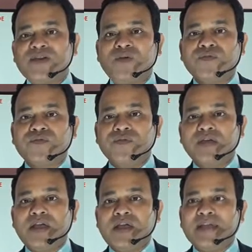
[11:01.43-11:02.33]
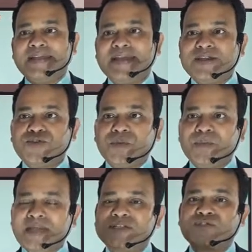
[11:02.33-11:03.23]
of they need to
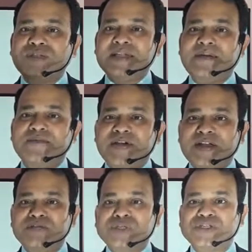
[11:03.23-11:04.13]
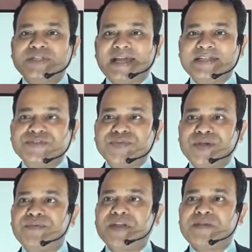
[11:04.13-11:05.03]
mix with them very much that is
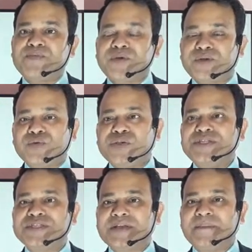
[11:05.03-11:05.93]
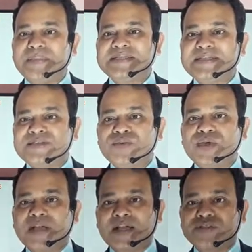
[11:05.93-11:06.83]
very very important which is a missing
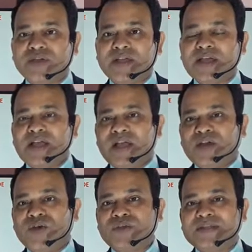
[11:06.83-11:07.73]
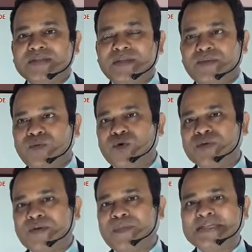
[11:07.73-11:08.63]
today actually you know this uh, both
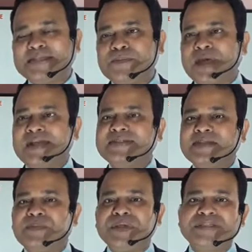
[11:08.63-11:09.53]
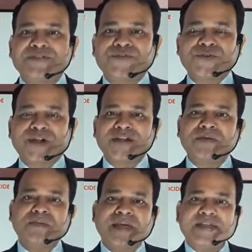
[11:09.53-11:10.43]
are busy parents are busy for
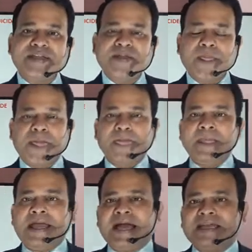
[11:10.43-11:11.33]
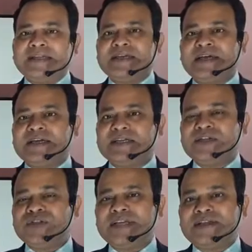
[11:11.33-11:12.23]
earning money and uh, you
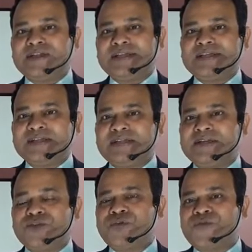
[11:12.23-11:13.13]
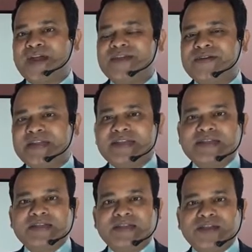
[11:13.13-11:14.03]
know they, they, they don't find really
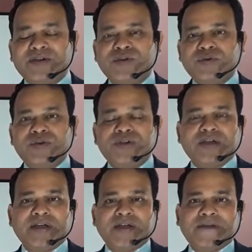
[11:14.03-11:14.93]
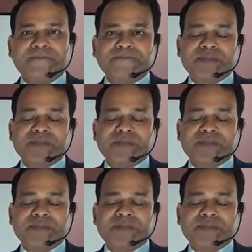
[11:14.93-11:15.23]
you know good uh,